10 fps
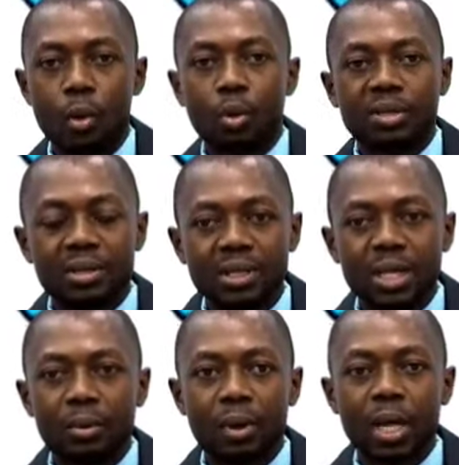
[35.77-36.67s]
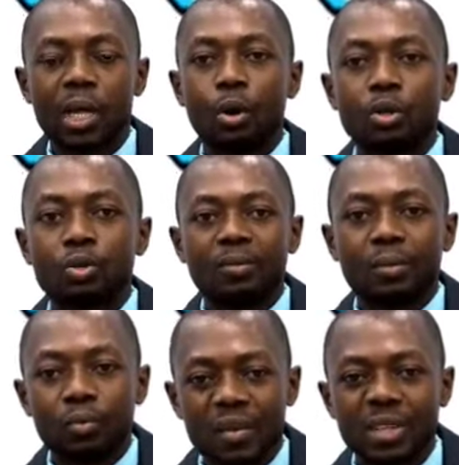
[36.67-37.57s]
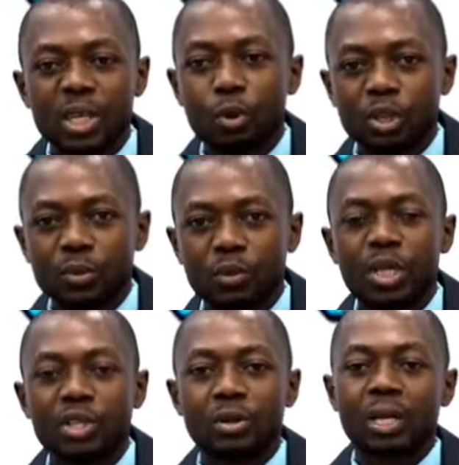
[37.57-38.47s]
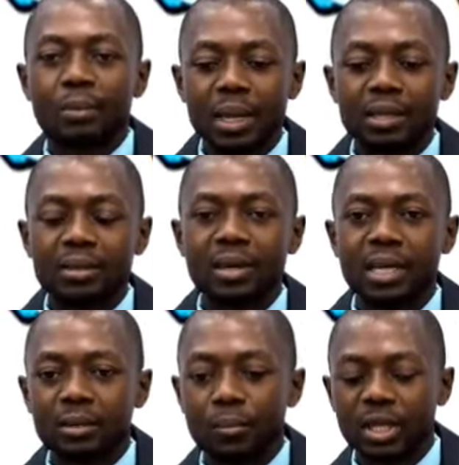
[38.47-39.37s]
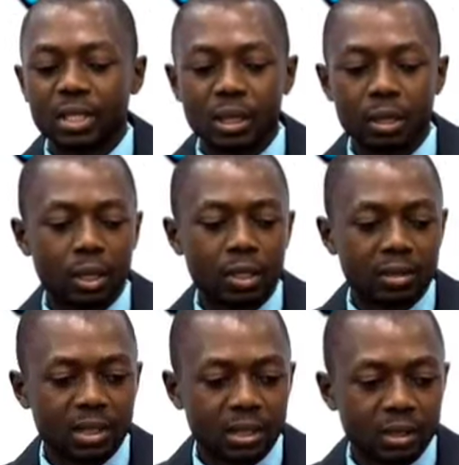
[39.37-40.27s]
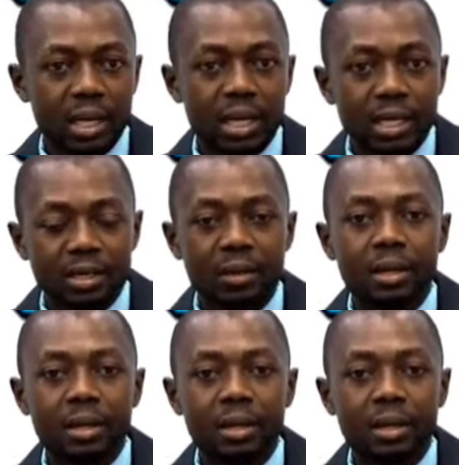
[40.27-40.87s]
was reasonable, he ought to have do everything possible to make sure that the man is released and is